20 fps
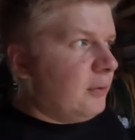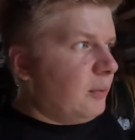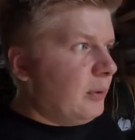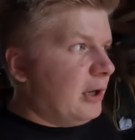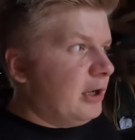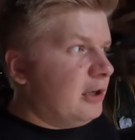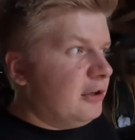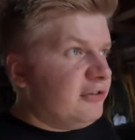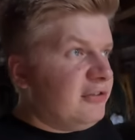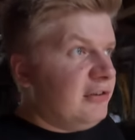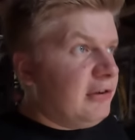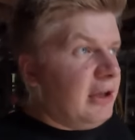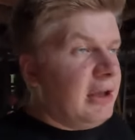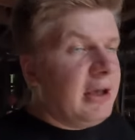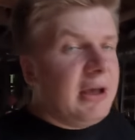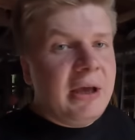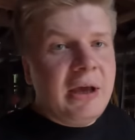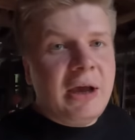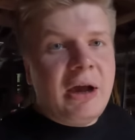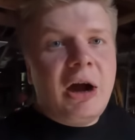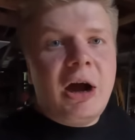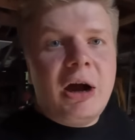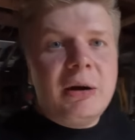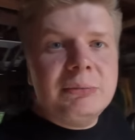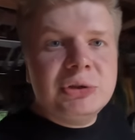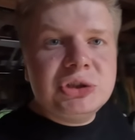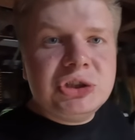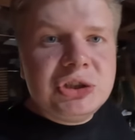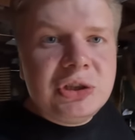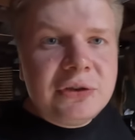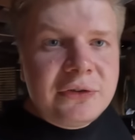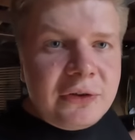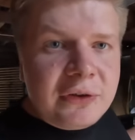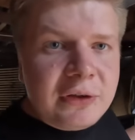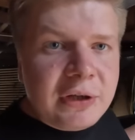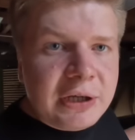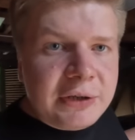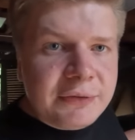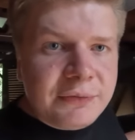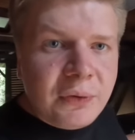So we're gonna see how much does
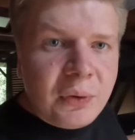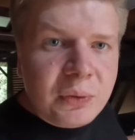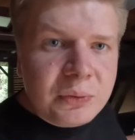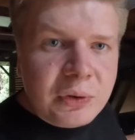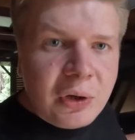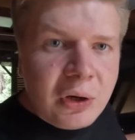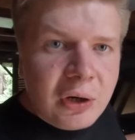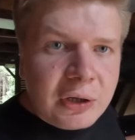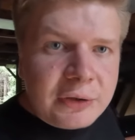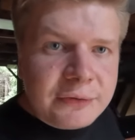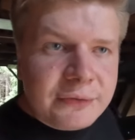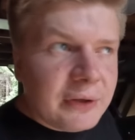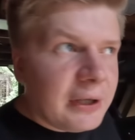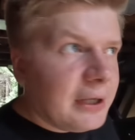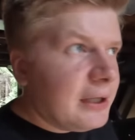an iPhone cost.